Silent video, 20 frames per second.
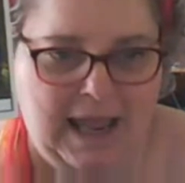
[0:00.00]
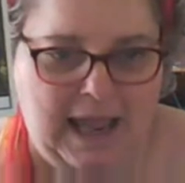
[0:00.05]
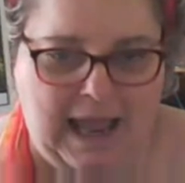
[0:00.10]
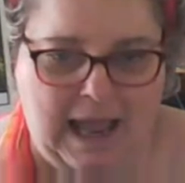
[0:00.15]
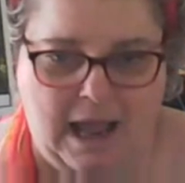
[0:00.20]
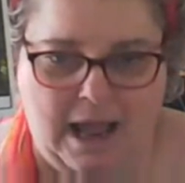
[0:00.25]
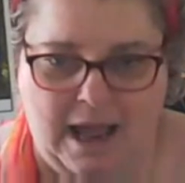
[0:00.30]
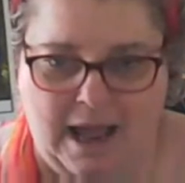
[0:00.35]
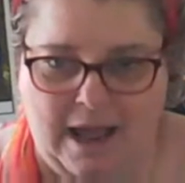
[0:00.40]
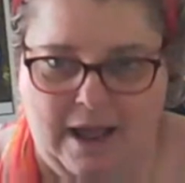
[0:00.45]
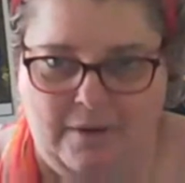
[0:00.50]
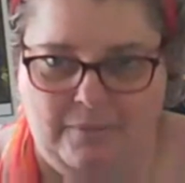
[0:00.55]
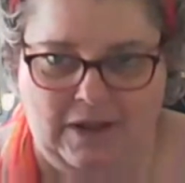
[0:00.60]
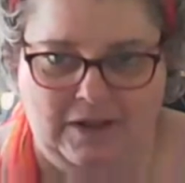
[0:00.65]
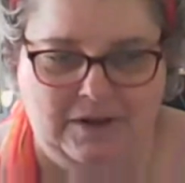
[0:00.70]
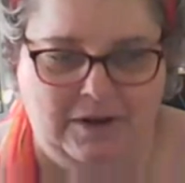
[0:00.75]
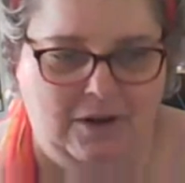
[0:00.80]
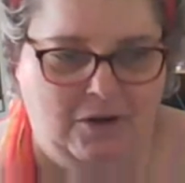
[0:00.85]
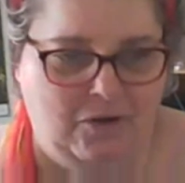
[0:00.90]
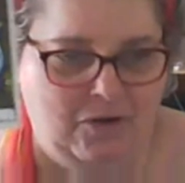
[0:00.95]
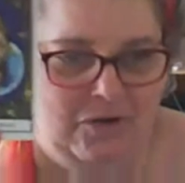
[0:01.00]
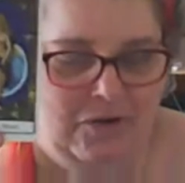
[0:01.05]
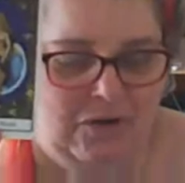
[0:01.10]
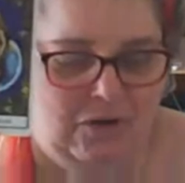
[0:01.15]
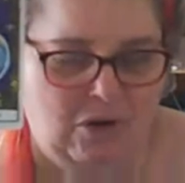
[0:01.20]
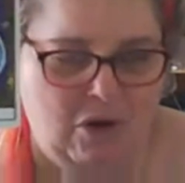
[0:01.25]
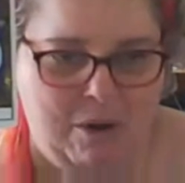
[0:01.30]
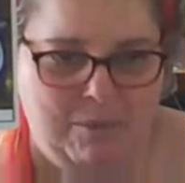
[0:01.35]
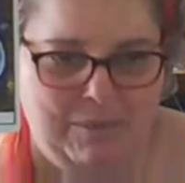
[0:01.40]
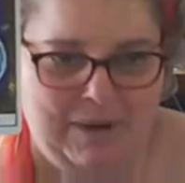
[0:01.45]
I noticed
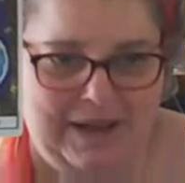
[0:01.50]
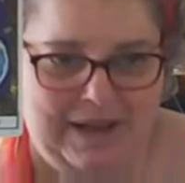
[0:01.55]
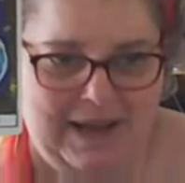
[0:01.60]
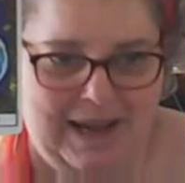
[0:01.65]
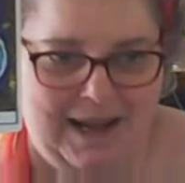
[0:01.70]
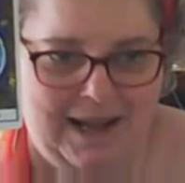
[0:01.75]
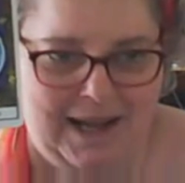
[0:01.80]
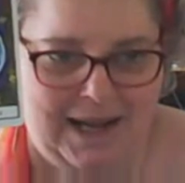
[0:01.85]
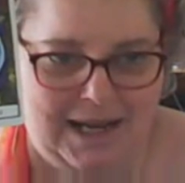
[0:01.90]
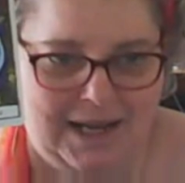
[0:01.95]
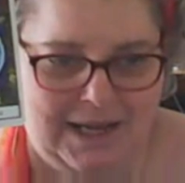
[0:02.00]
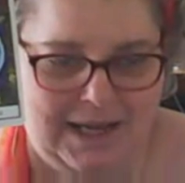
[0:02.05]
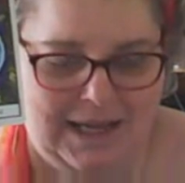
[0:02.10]
a comment there